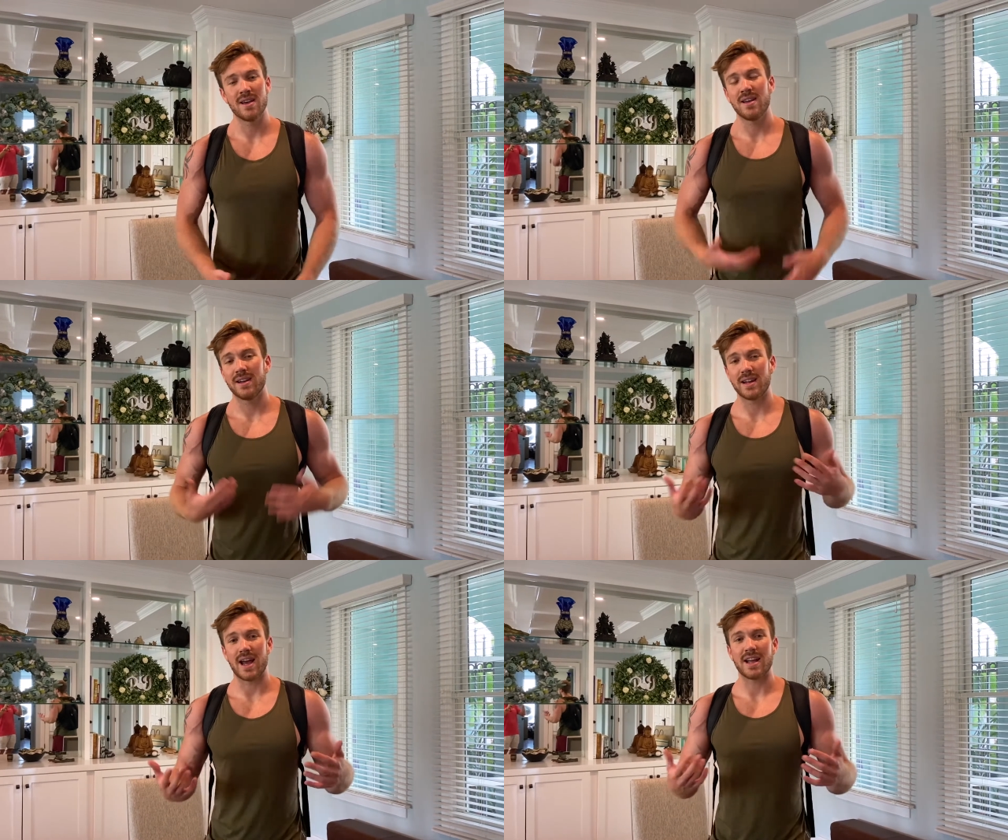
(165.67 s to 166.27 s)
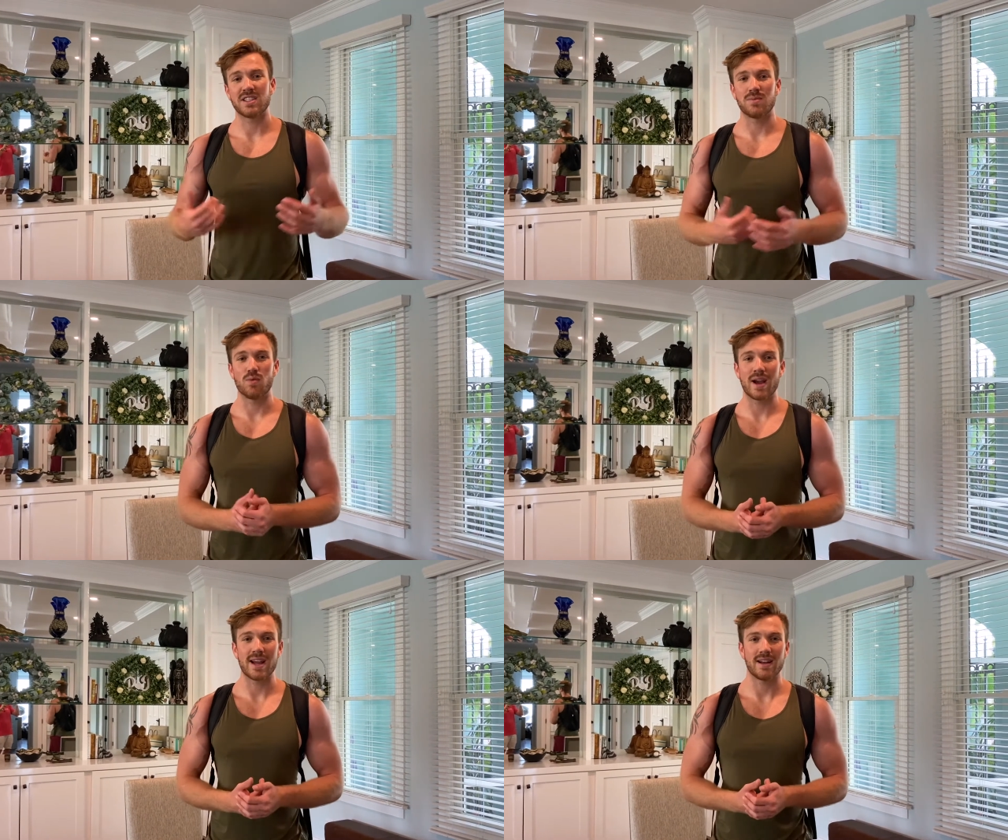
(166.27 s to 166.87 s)
You need to add some
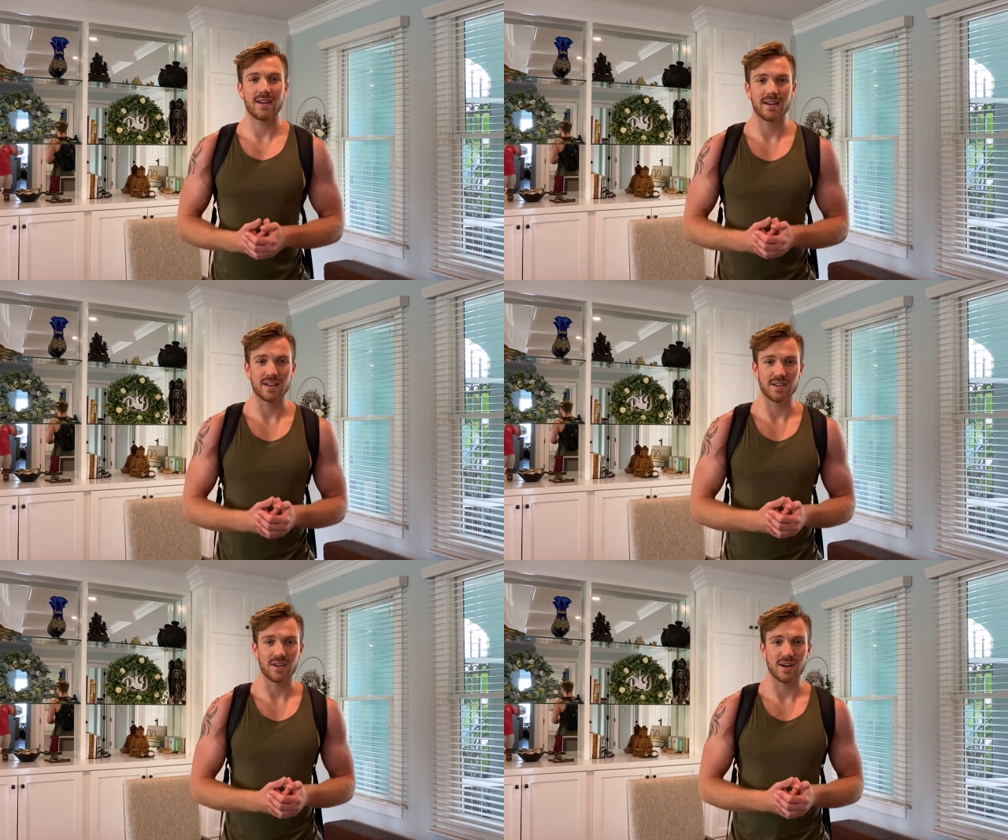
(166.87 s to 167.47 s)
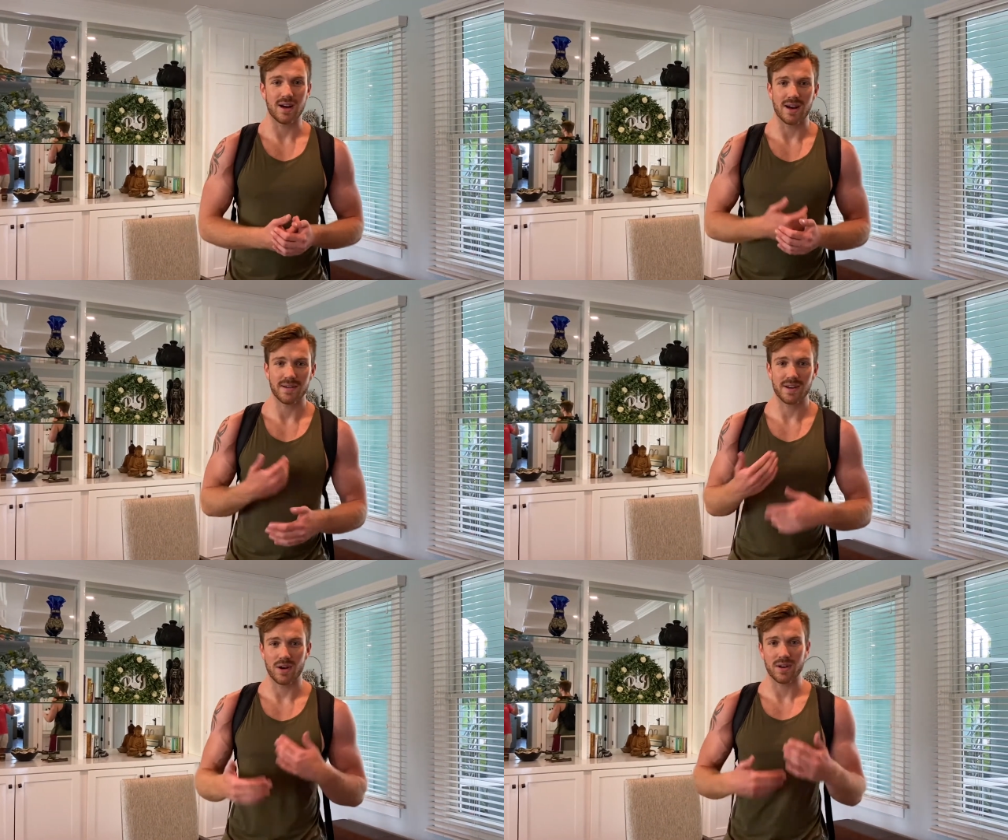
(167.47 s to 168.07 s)
weight because you're,
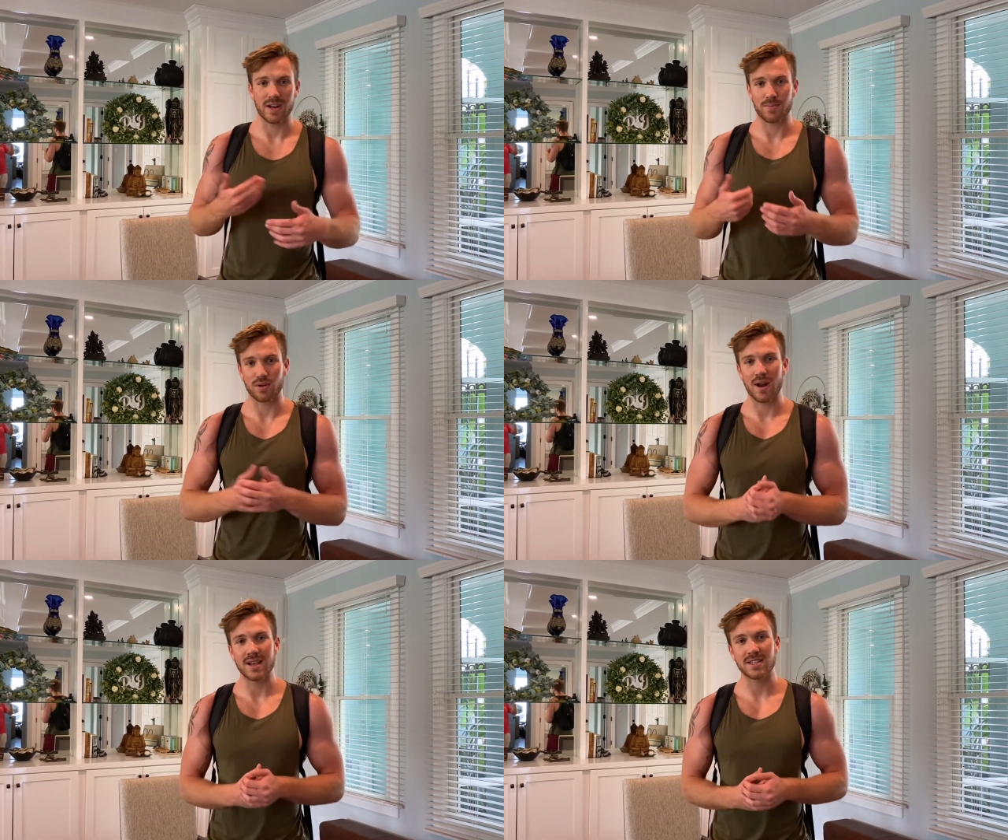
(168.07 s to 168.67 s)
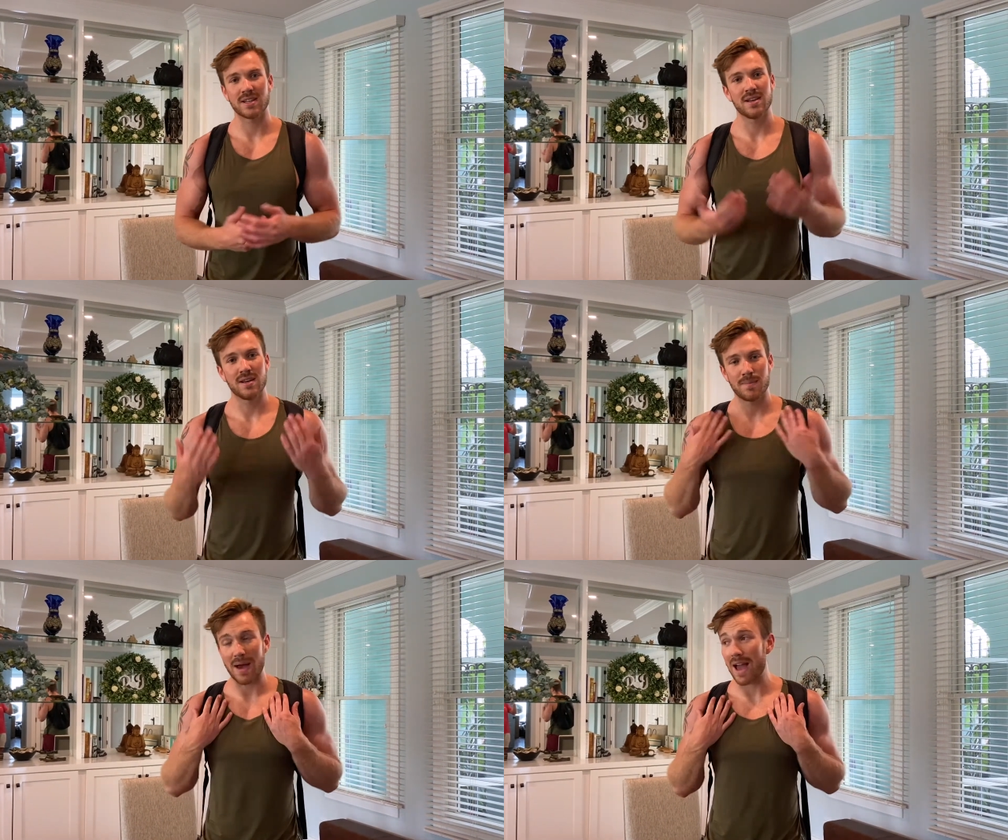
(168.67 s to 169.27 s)
you need to progress.
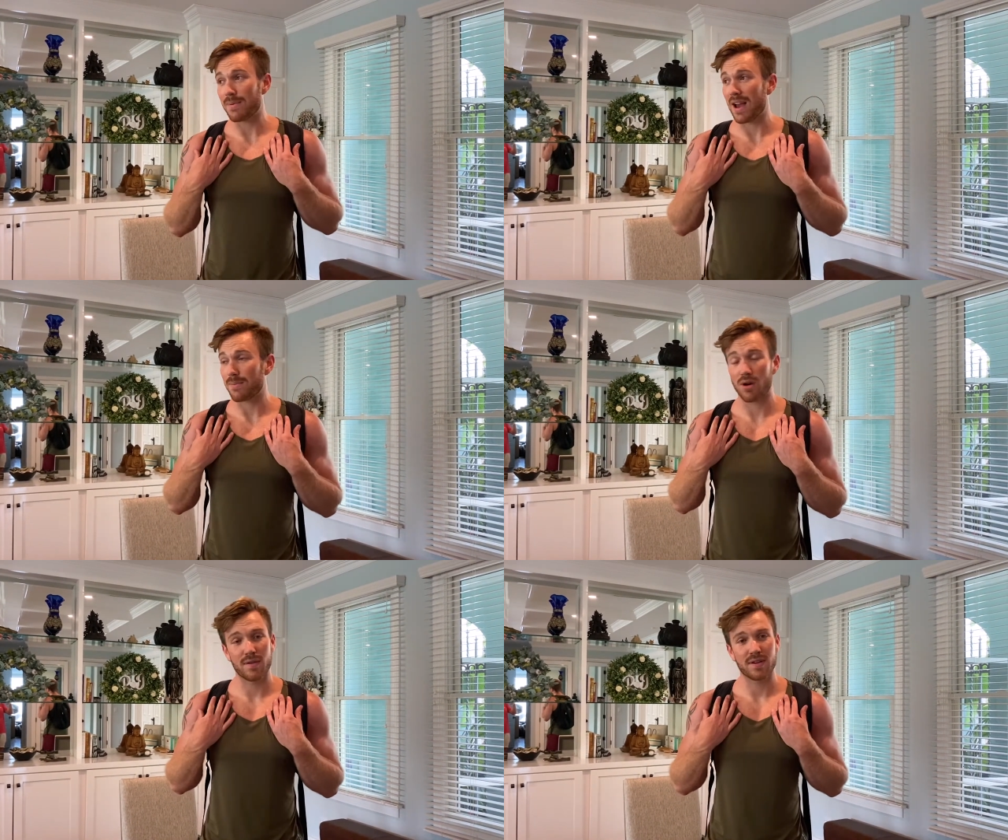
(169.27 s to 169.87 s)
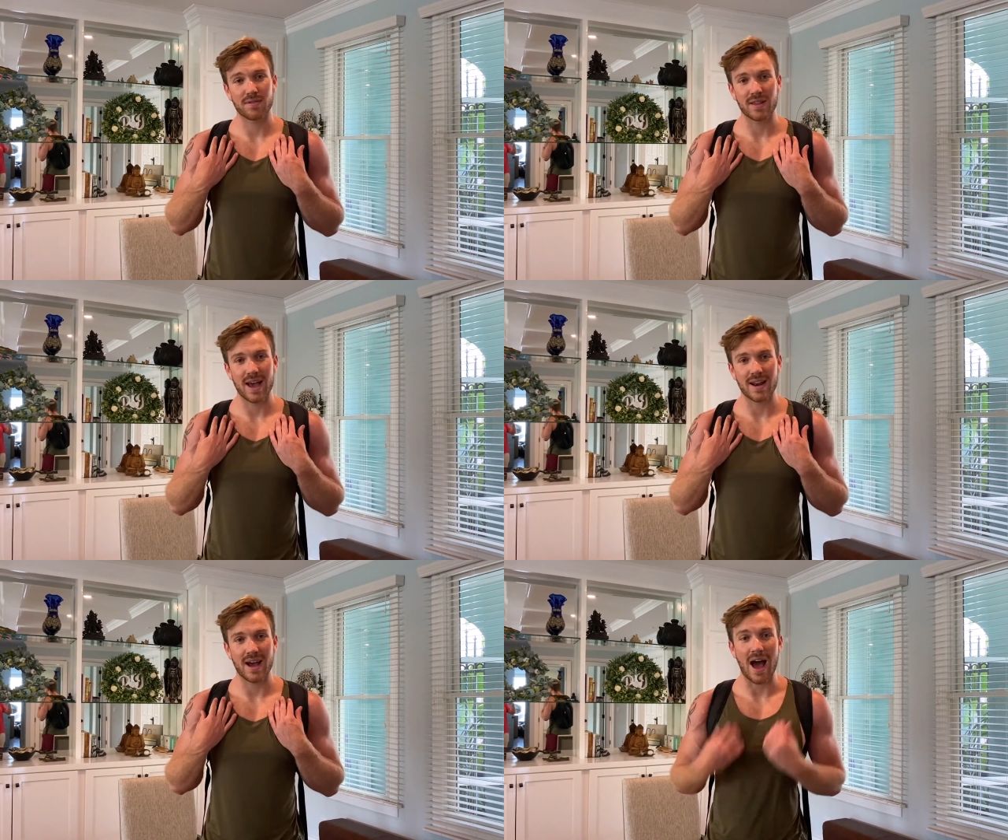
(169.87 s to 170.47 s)
Backpack, perfect for
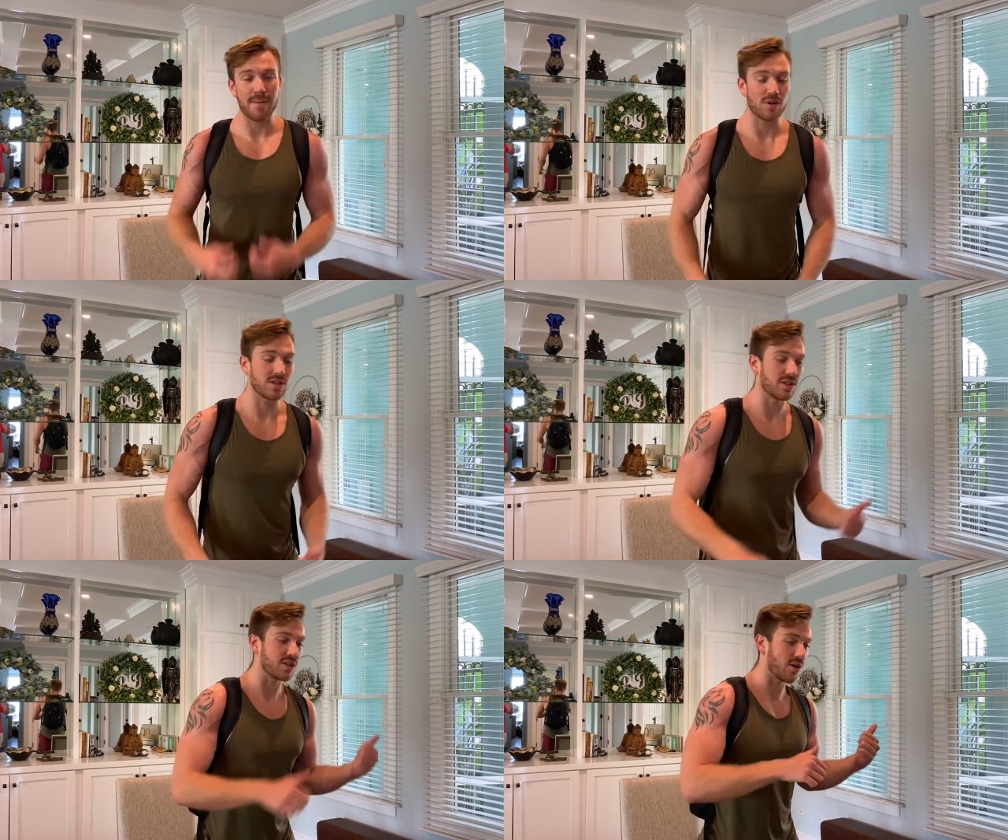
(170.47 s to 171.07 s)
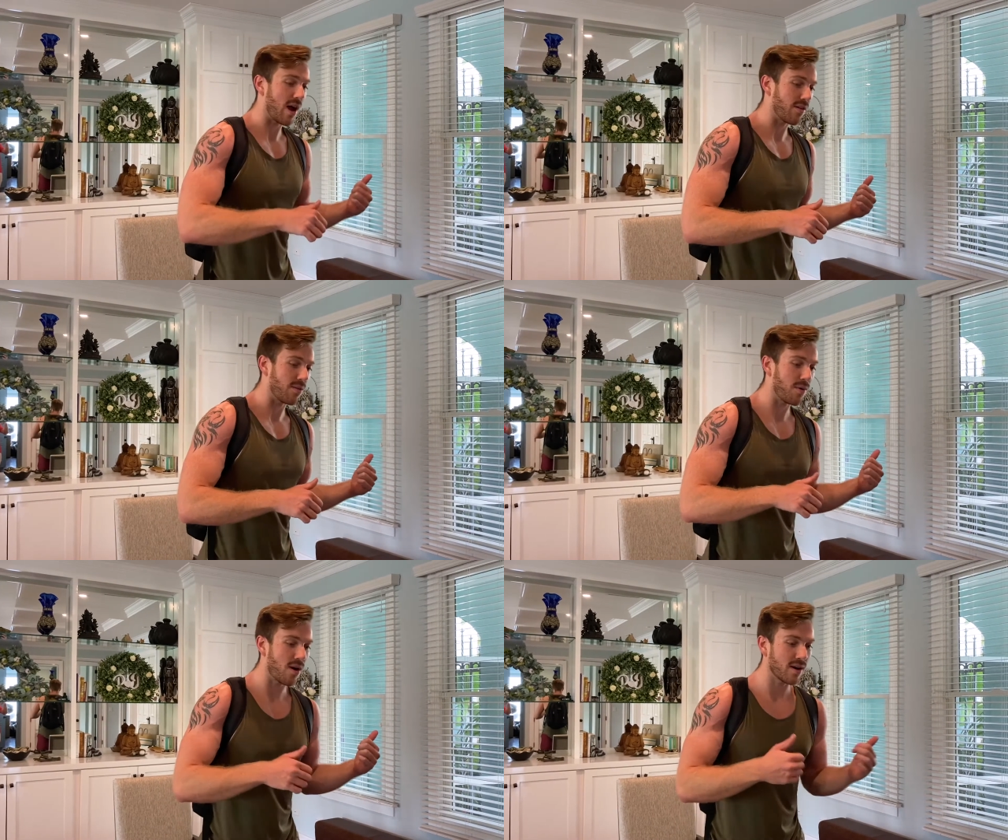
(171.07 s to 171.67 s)
that. I personally just go down to
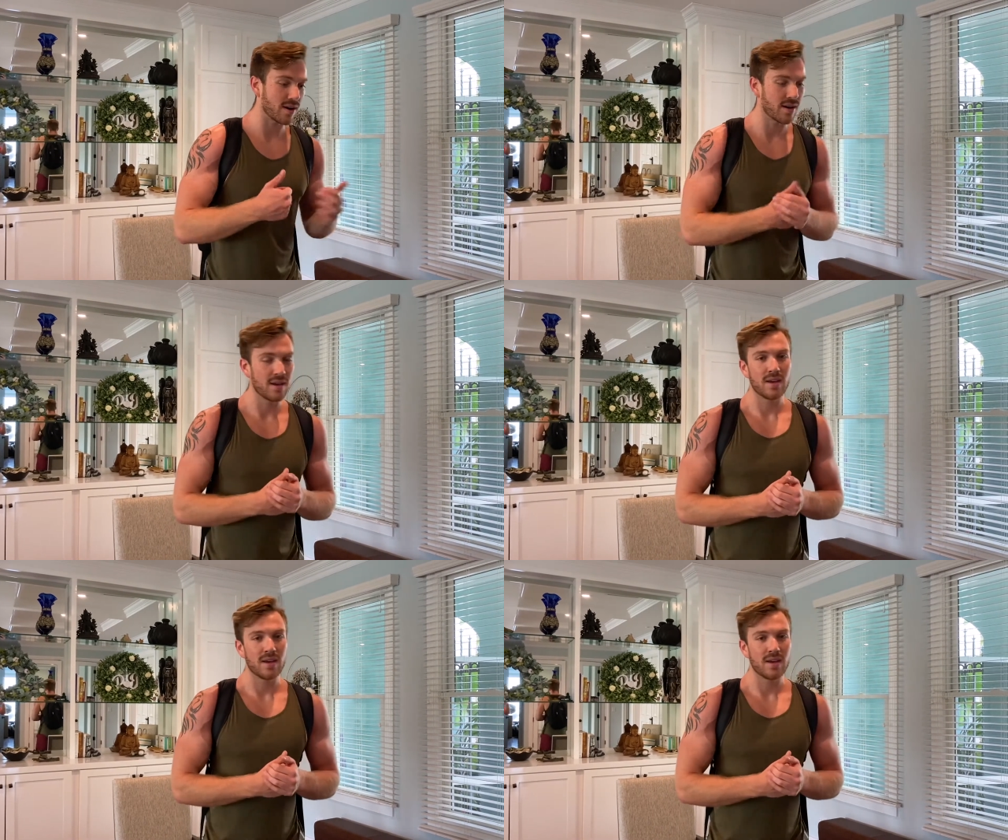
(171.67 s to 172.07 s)
the park.